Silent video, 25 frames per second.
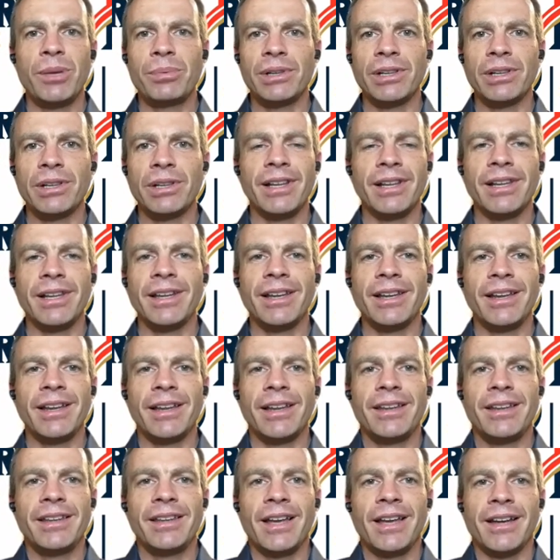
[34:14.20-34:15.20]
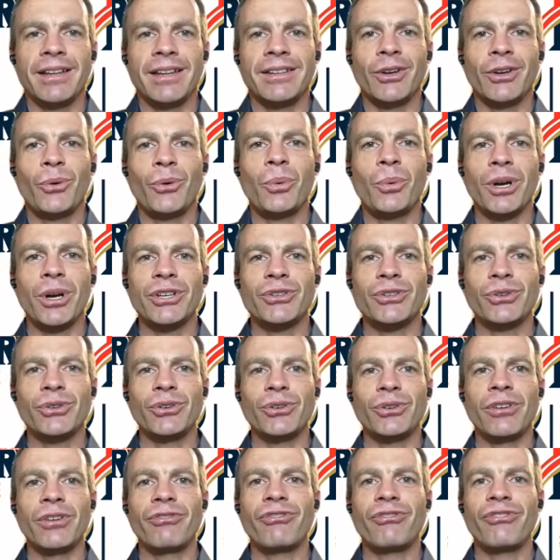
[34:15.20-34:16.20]
People, don't want
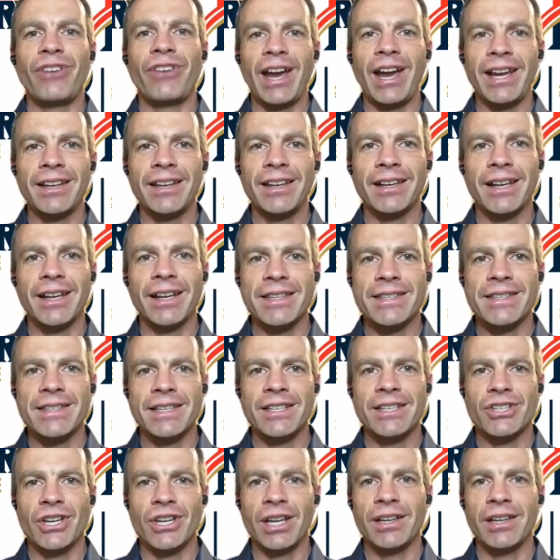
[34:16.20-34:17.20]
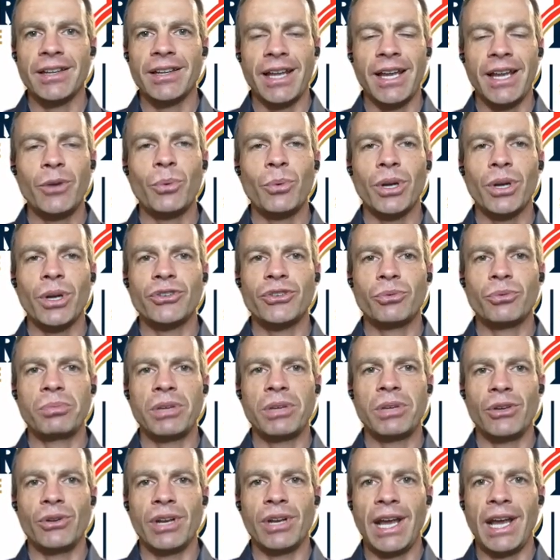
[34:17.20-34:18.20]
to fight against each other. They want to
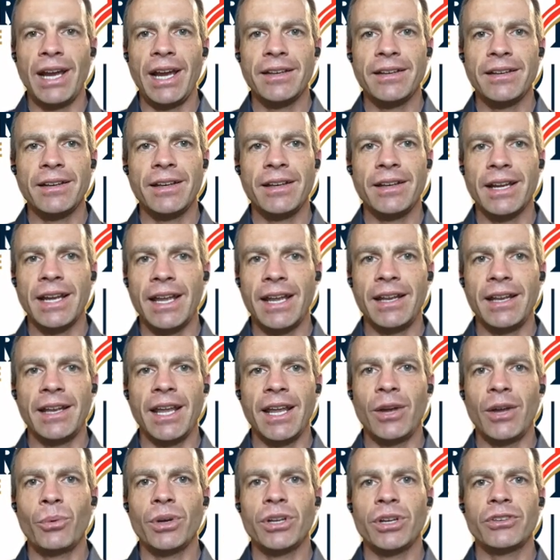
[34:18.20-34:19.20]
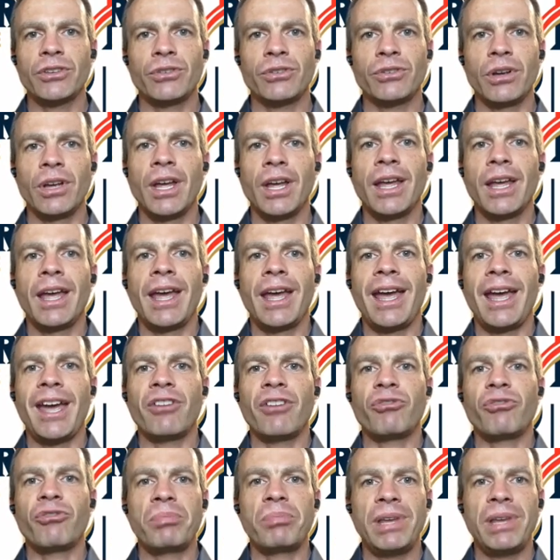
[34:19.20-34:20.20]
be united again. They want to
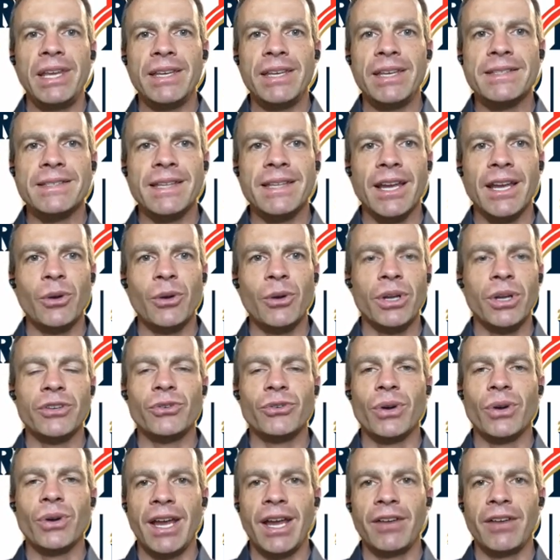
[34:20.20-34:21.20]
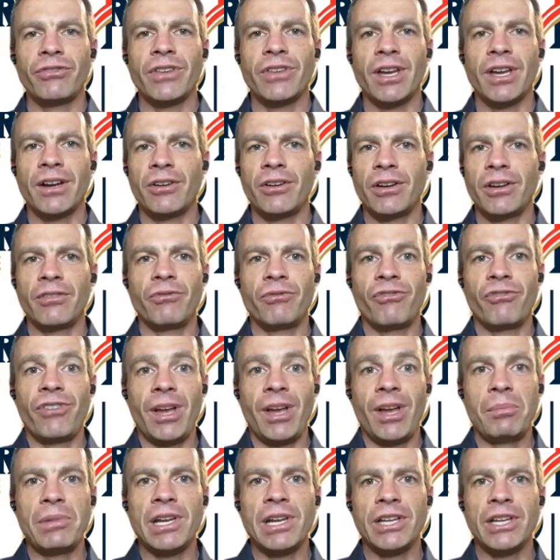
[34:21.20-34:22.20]
have peace. They want to have their
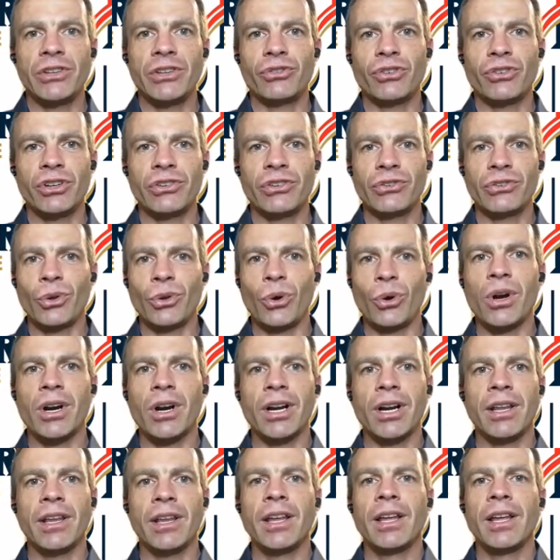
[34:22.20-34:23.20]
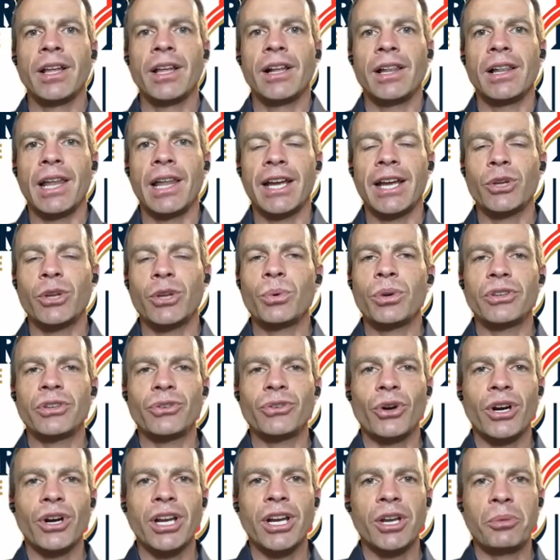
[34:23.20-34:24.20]
families restored. Like you were
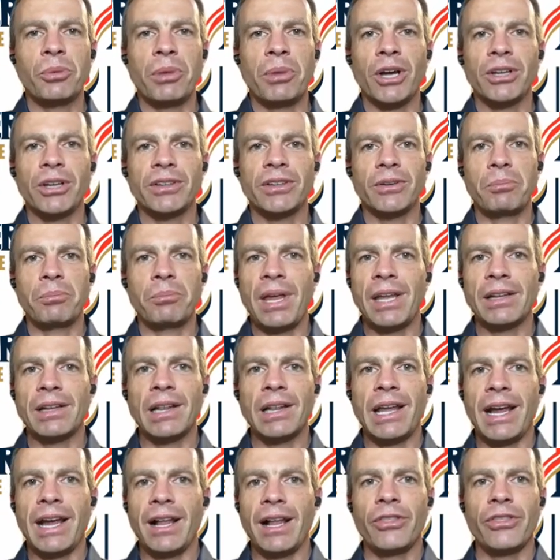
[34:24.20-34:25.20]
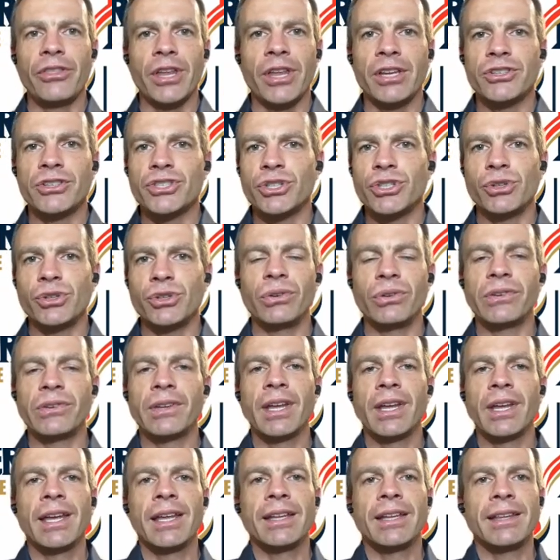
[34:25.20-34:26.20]
talking about, the mental health
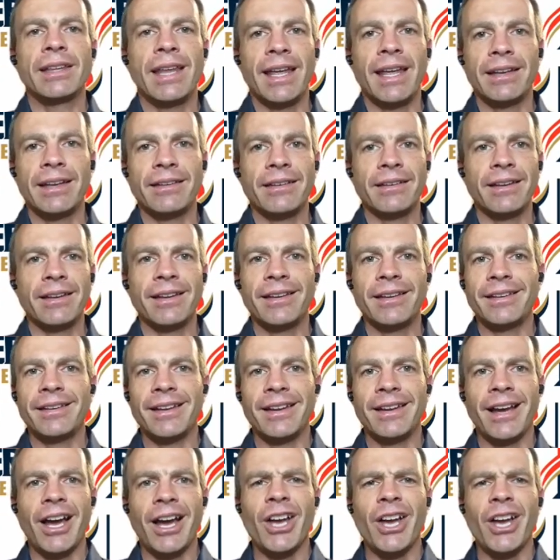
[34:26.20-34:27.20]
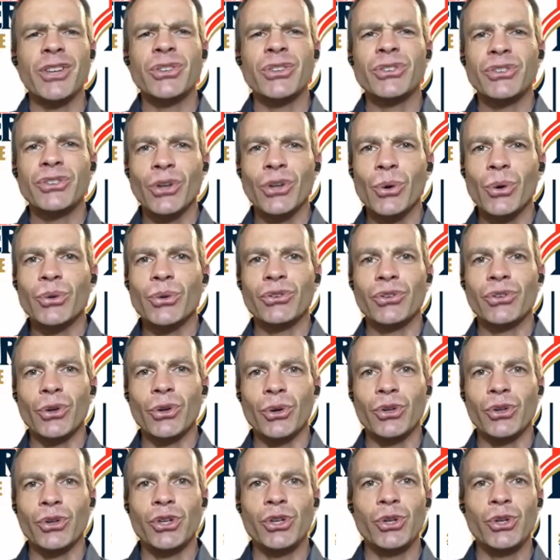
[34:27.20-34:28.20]
issues that are so,
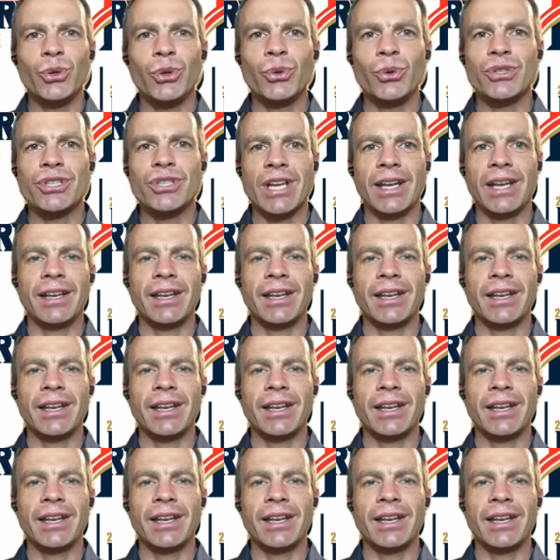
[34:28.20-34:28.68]
so huge.